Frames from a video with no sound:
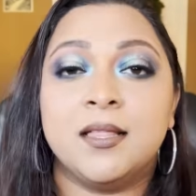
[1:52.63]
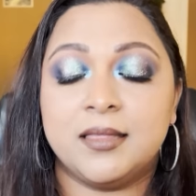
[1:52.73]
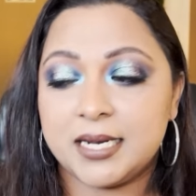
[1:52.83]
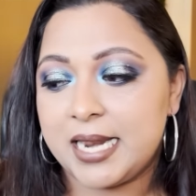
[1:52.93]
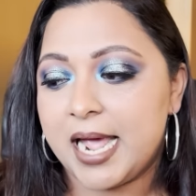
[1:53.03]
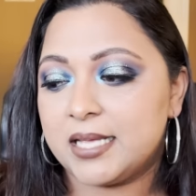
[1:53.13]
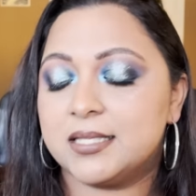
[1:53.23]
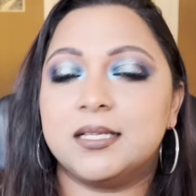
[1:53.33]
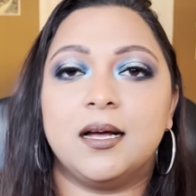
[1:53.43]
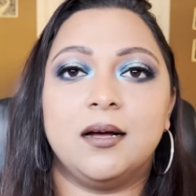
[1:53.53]
The
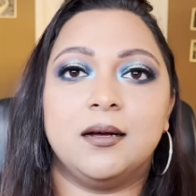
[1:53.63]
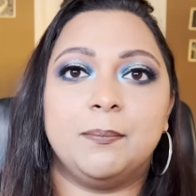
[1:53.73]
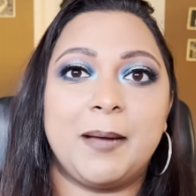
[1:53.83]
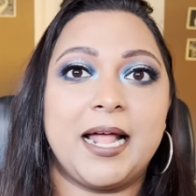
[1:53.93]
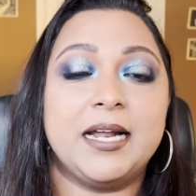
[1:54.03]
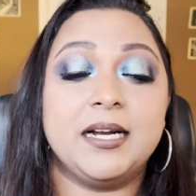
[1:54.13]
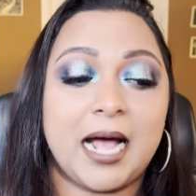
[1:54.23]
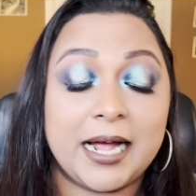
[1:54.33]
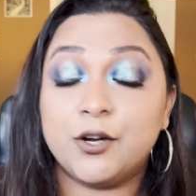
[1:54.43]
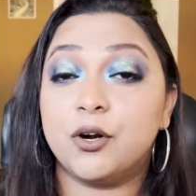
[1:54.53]
next palette,
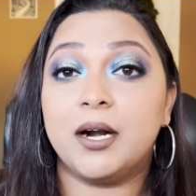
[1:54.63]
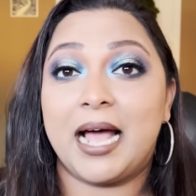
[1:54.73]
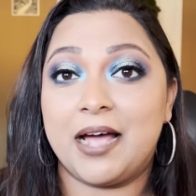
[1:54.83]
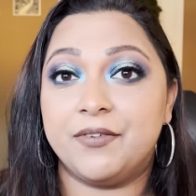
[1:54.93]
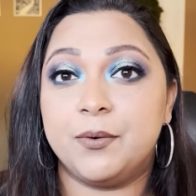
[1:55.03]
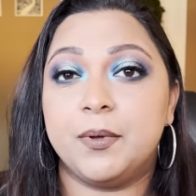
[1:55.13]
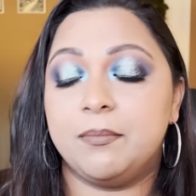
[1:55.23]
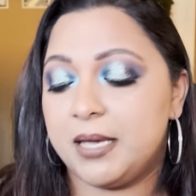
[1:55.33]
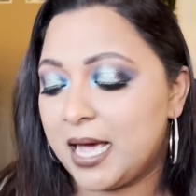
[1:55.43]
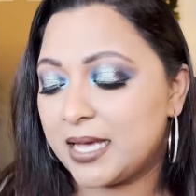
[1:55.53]
I do not have it with
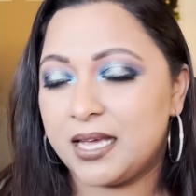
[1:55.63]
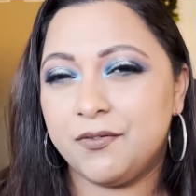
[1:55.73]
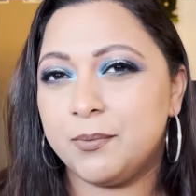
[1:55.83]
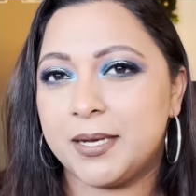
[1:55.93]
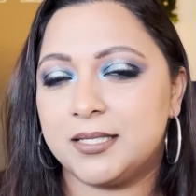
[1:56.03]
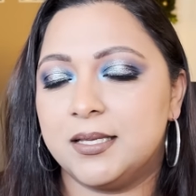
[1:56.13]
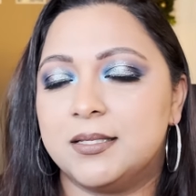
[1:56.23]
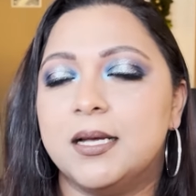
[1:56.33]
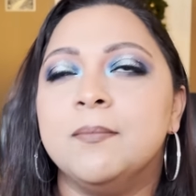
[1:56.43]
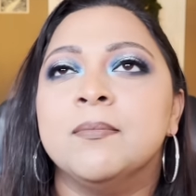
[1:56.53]
me. I gave it to my
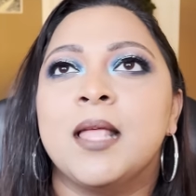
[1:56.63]
sister.